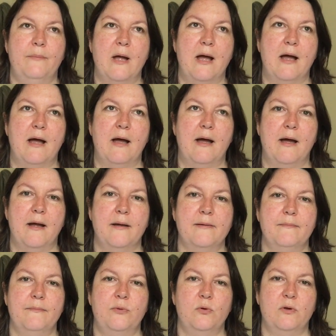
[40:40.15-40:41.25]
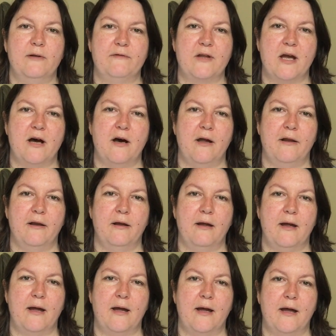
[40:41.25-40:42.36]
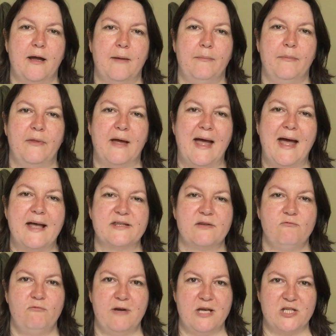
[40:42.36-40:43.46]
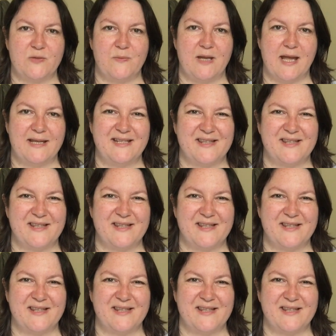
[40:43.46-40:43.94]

ball of yarn that hasn't reached me yet.